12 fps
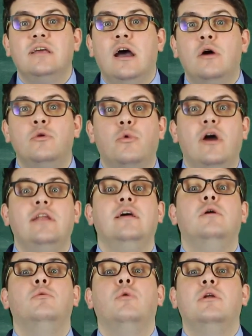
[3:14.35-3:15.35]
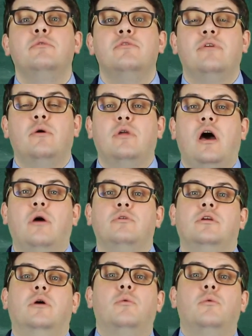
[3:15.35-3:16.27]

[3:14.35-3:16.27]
down, write down what we found out,